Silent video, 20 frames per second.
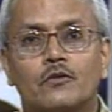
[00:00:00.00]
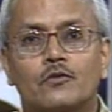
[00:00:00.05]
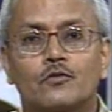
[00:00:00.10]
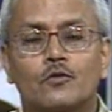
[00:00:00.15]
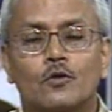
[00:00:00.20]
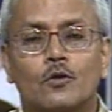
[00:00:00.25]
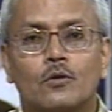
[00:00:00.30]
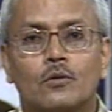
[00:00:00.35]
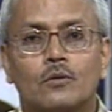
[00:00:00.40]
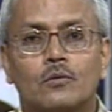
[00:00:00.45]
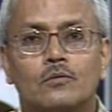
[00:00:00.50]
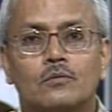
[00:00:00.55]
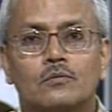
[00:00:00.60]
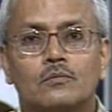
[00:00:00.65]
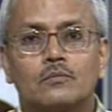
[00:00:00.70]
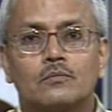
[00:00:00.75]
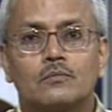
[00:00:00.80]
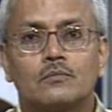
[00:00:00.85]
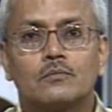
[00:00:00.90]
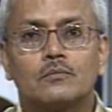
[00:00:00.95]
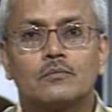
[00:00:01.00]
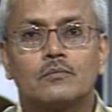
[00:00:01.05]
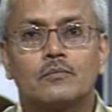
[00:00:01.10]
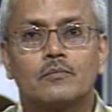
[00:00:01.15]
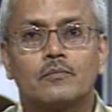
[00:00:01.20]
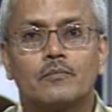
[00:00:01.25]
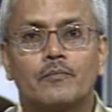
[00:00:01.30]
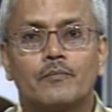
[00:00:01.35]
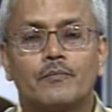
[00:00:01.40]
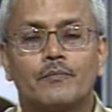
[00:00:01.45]
So,
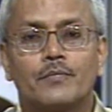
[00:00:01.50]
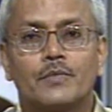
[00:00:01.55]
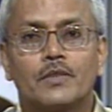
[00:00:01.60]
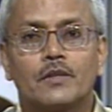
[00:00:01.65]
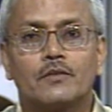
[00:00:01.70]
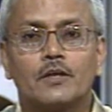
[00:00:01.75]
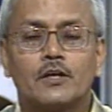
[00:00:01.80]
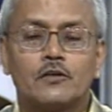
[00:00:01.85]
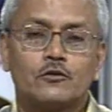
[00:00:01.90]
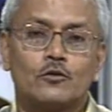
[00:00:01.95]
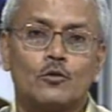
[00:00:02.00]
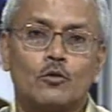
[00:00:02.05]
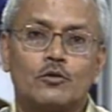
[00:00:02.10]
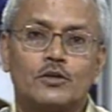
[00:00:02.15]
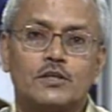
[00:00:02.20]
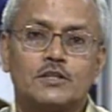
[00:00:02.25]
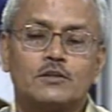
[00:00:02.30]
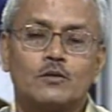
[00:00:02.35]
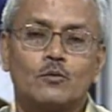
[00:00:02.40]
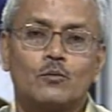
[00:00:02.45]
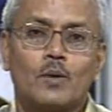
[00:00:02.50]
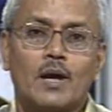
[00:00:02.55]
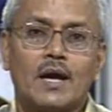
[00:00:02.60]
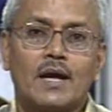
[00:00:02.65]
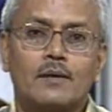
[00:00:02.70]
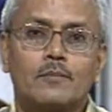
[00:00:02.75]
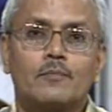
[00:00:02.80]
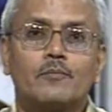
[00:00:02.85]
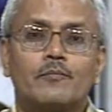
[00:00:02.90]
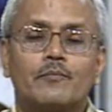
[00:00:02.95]
there is no reason
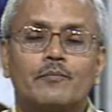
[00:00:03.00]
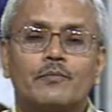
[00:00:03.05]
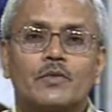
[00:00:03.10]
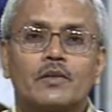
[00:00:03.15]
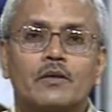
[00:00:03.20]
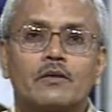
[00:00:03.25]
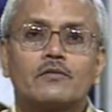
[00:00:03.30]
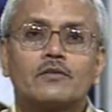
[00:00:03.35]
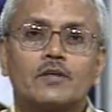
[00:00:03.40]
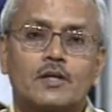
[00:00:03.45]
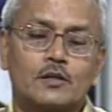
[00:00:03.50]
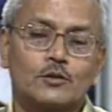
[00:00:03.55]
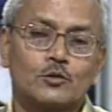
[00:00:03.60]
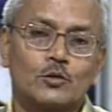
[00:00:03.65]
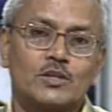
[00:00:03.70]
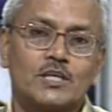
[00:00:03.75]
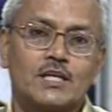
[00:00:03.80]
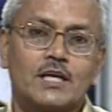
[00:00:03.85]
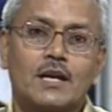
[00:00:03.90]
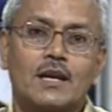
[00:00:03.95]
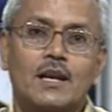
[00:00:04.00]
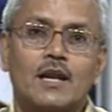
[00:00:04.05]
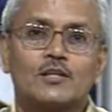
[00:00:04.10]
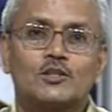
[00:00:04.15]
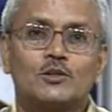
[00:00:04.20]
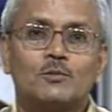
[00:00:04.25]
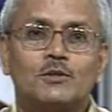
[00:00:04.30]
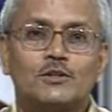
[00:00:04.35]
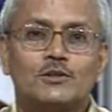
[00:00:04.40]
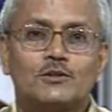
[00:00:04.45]
why Saraswati and
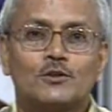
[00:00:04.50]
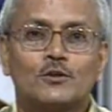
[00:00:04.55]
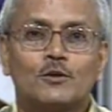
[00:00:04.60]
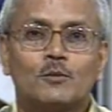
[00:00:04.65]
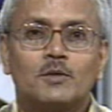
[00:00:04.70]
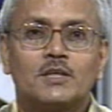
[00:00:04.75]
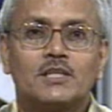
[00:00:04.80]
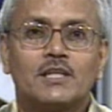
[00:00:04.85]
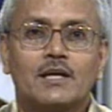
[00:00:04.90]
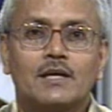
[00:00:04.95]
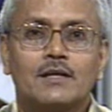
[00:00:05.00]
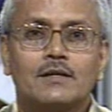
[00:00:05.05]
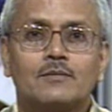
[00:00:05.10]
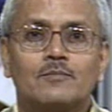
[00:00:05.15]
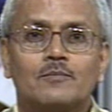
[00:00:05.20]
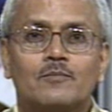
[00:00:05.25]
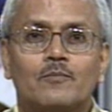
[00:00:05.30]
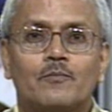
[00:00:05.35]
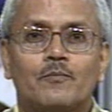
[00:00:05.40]
Lakshmi should be there.